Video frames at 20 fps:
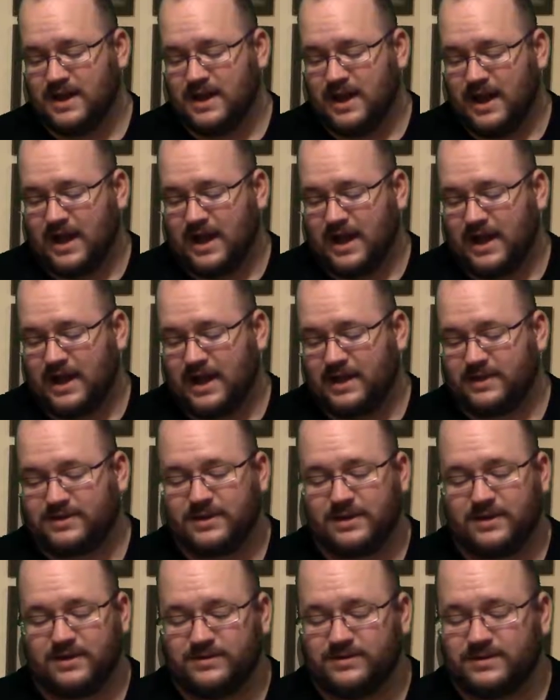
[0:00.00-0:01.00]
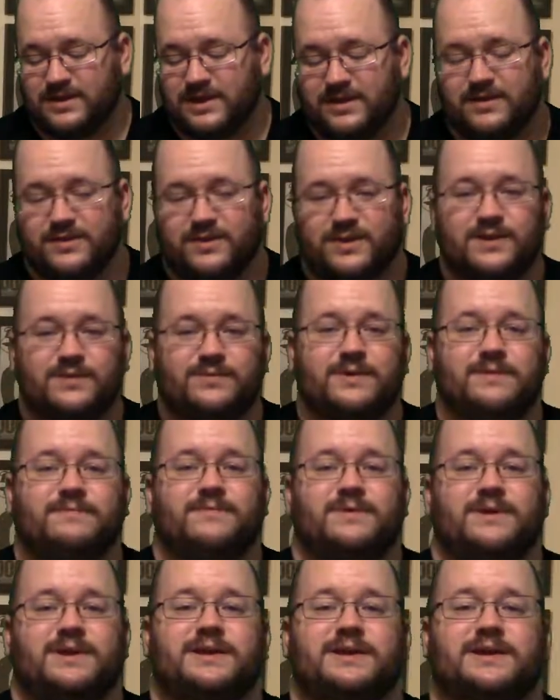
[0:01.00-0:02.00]
The only other thing we've
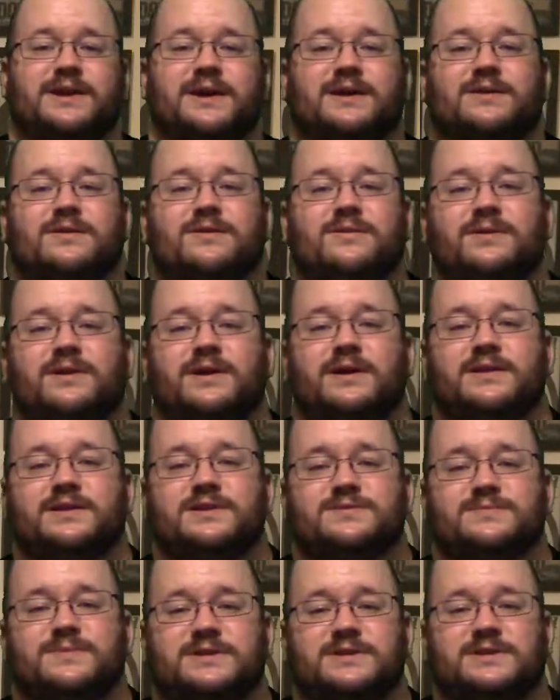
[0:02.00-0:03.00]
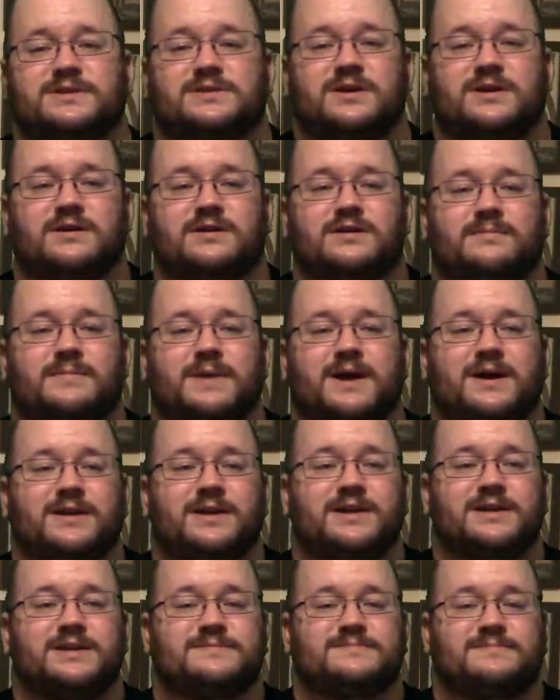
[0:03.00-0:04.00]
really got going on this week to talk about
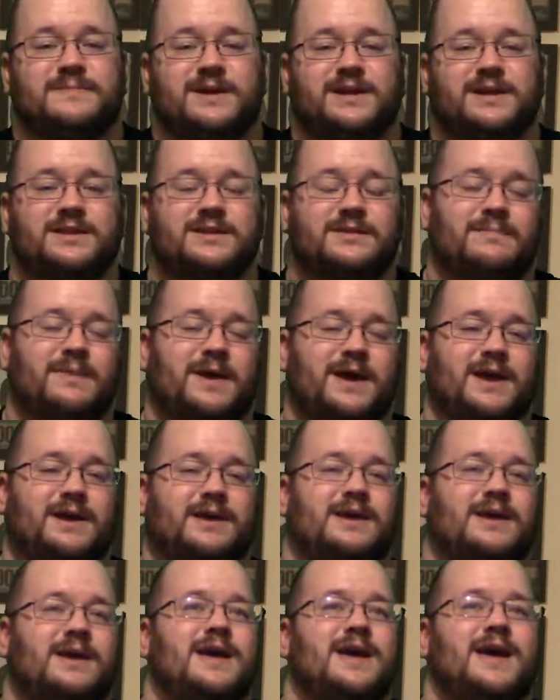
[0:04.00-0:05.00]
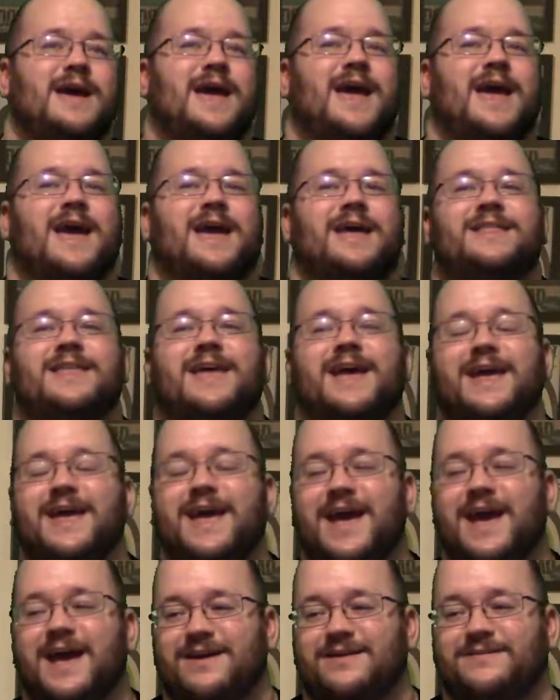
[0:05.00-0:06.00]
is Money in the Bank, and they
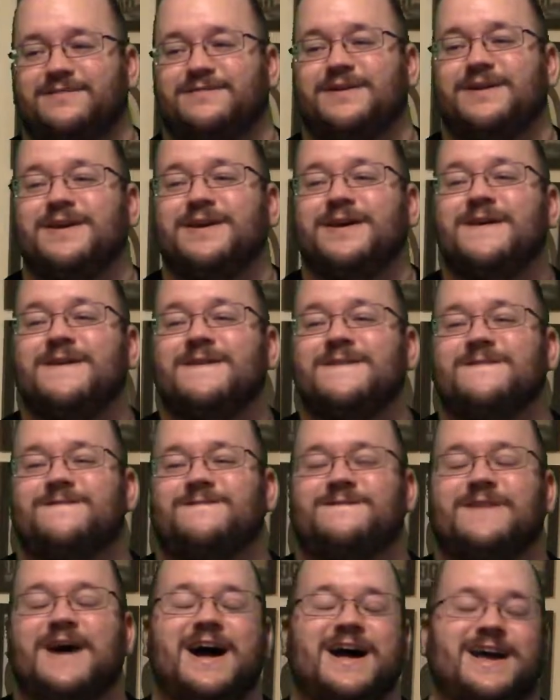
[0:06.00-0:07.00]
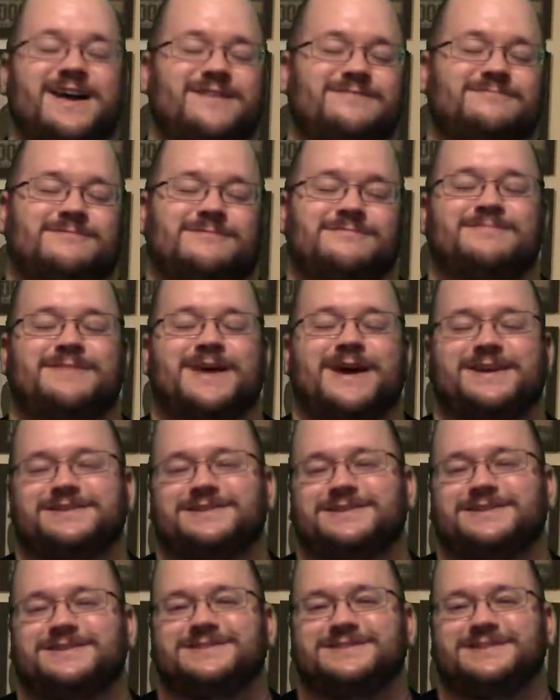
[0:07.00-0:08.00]
have 5
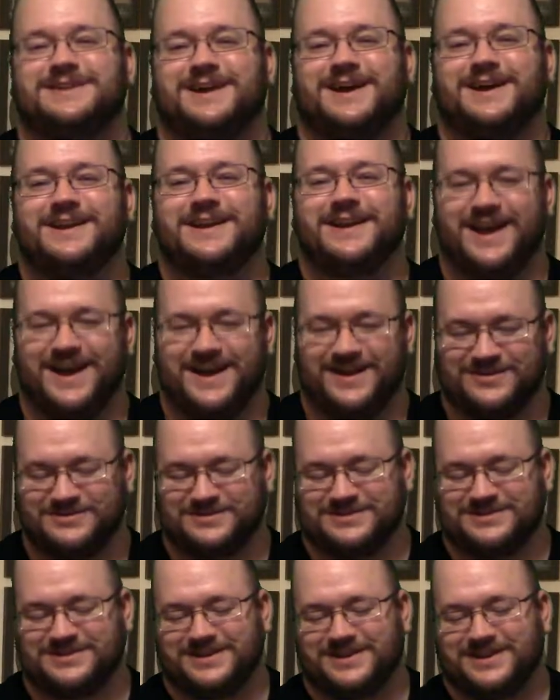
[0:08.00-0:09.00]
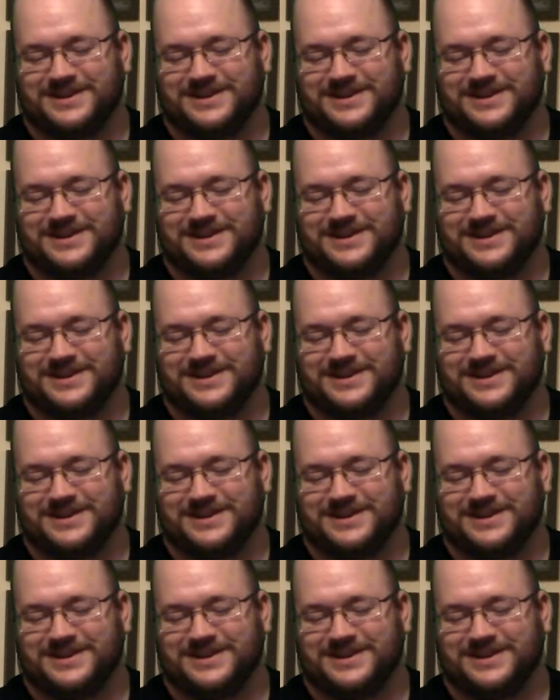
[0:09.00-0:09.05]
matches announced.